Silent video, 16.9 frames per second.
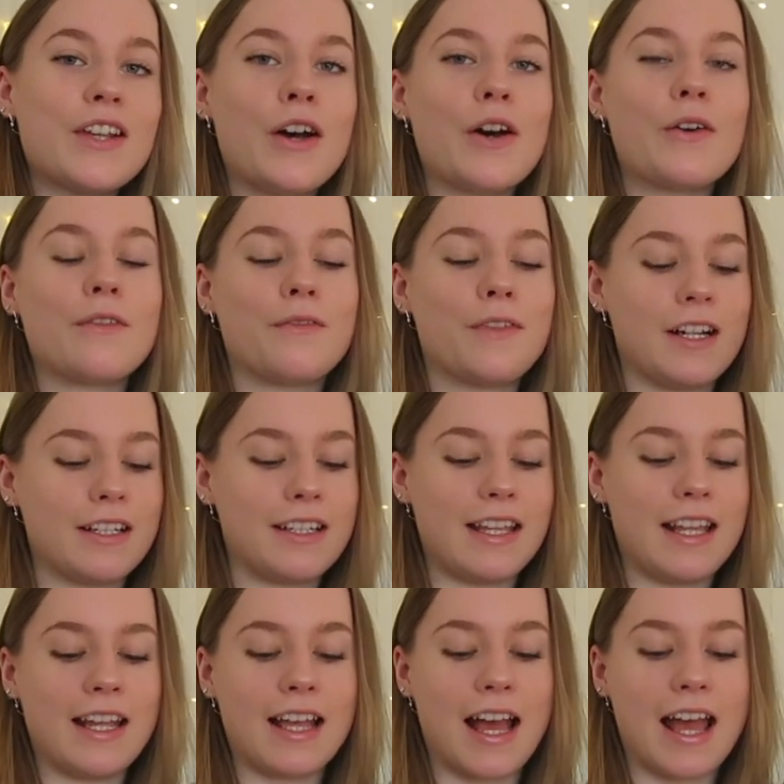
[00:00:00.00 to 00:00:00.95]
So first
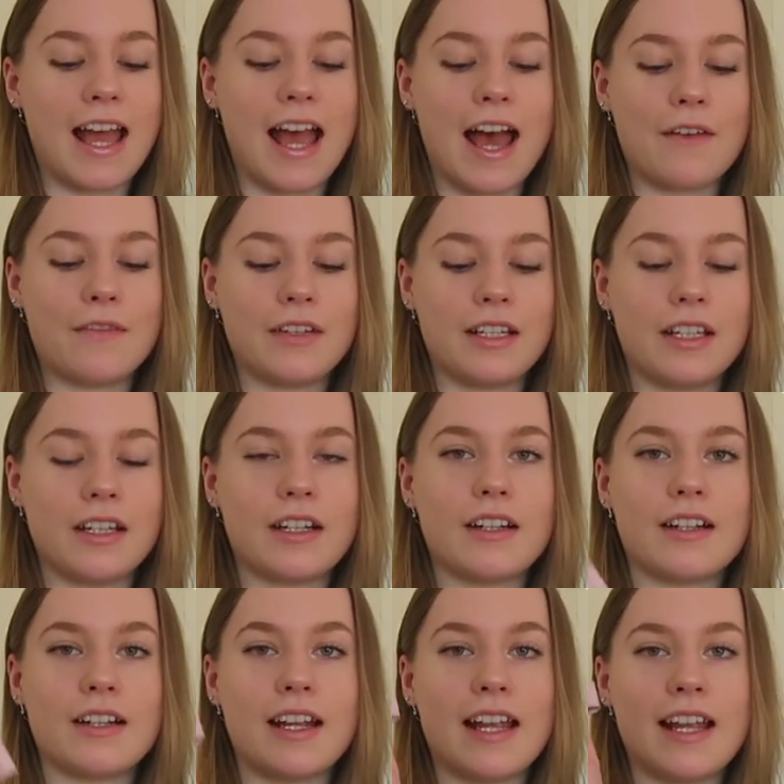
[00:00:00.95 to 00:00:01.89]
thing I have in
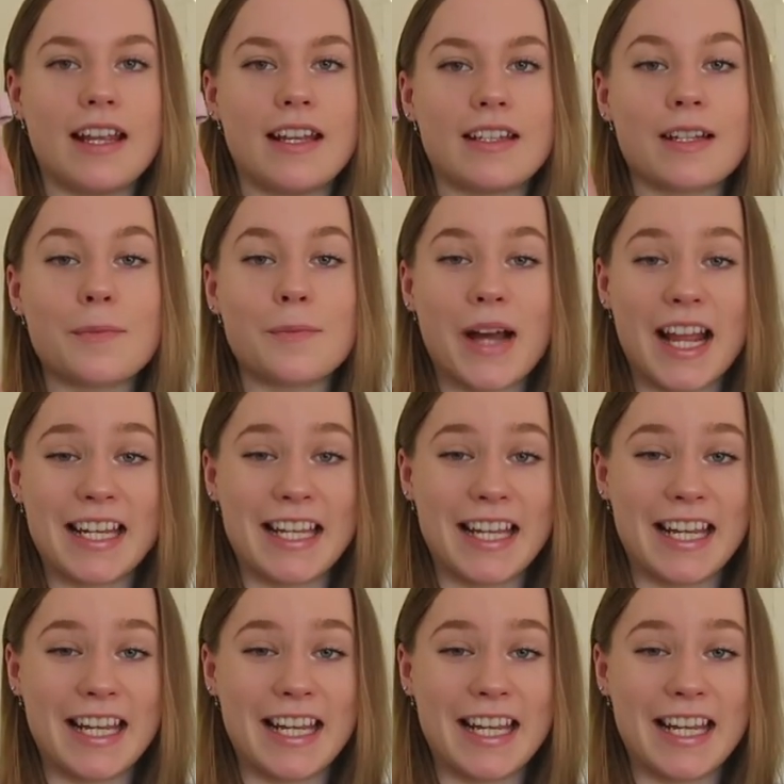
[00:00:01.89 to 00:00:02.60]
here is my